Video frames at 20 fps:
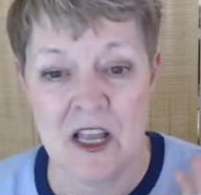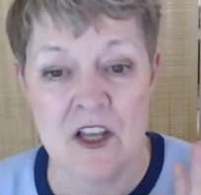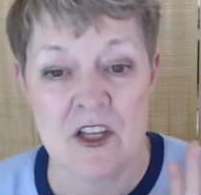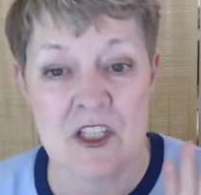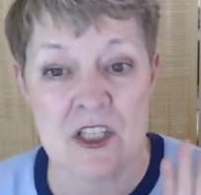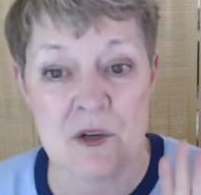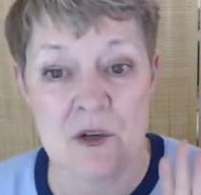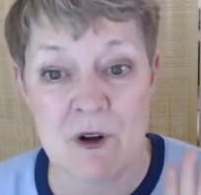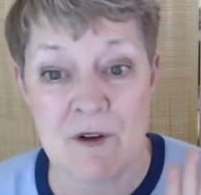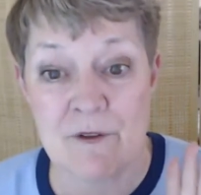
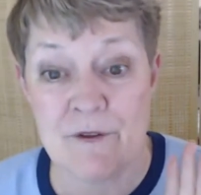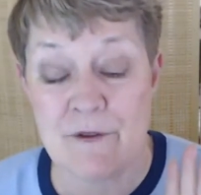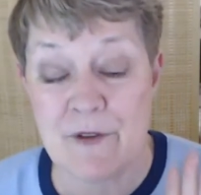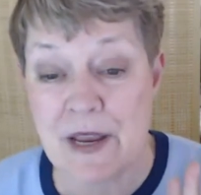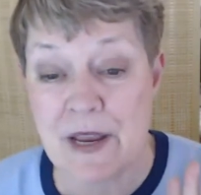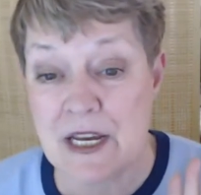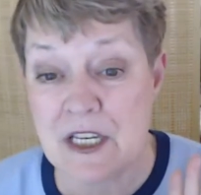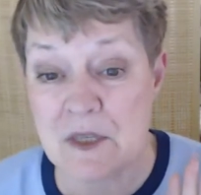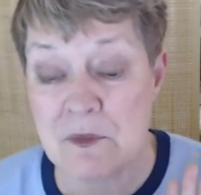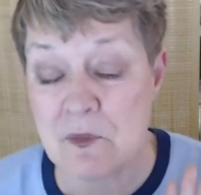So a
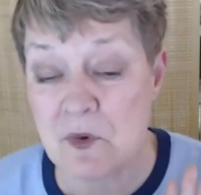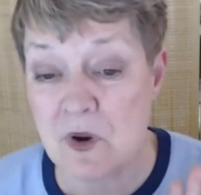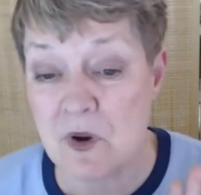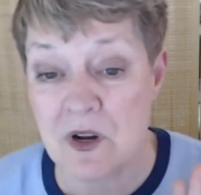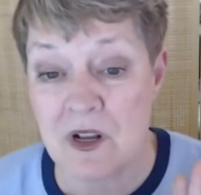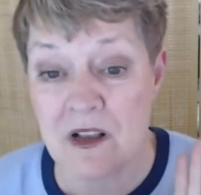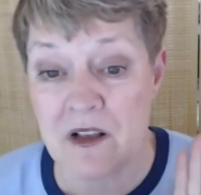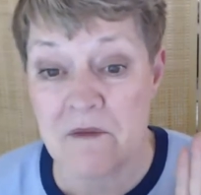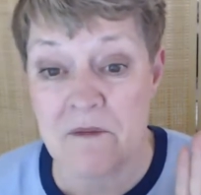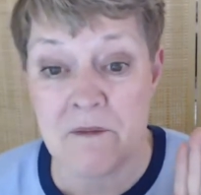Facebook
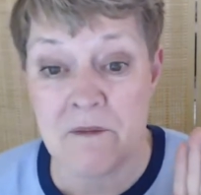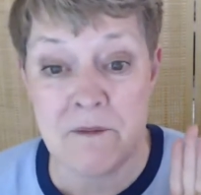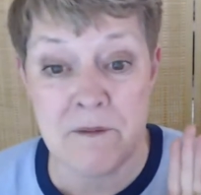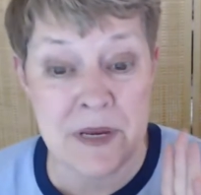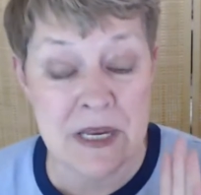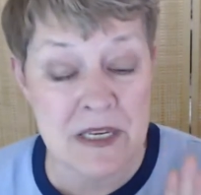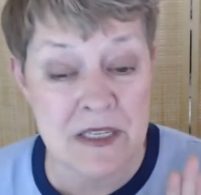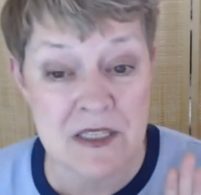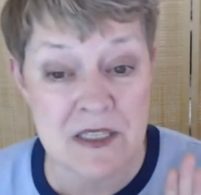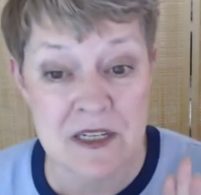
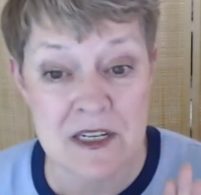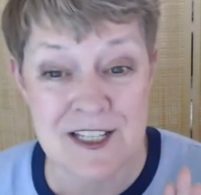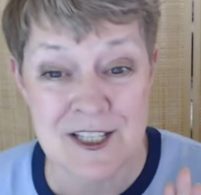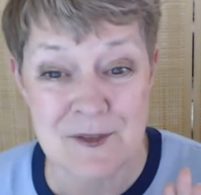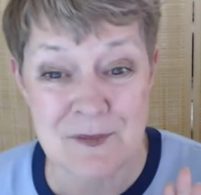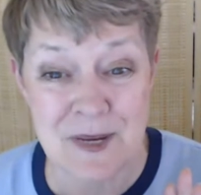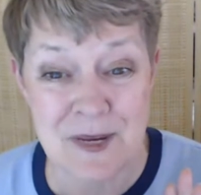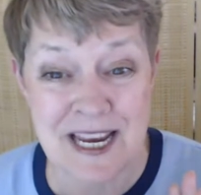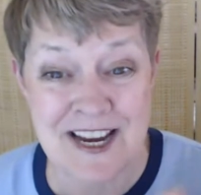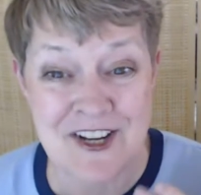
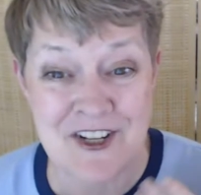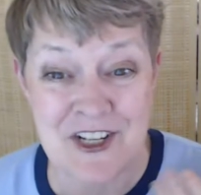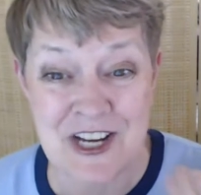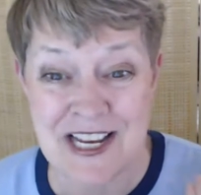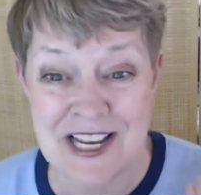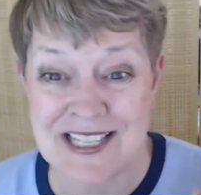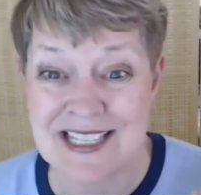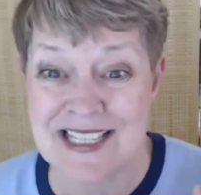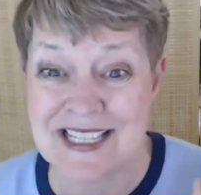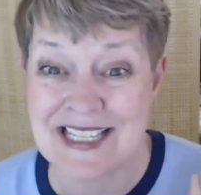business page
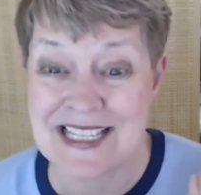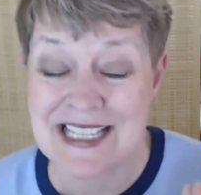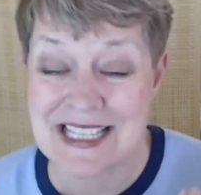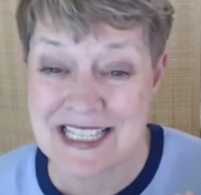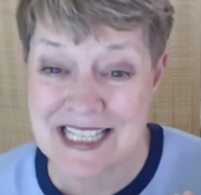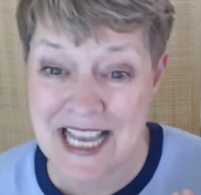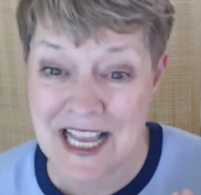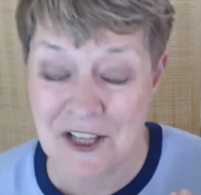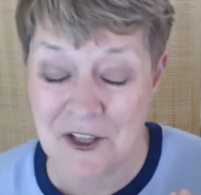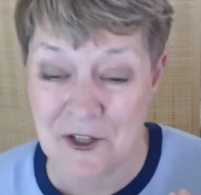as a
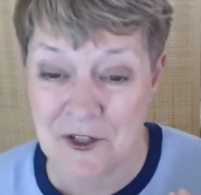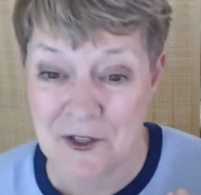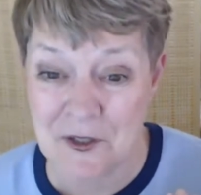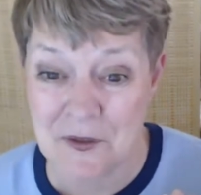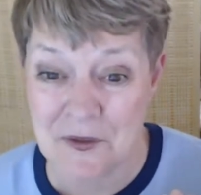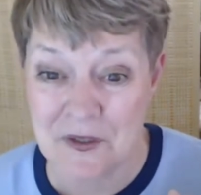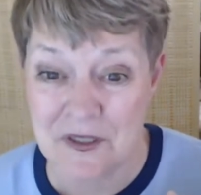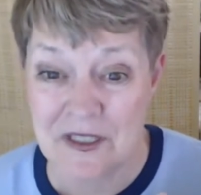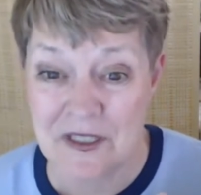seller,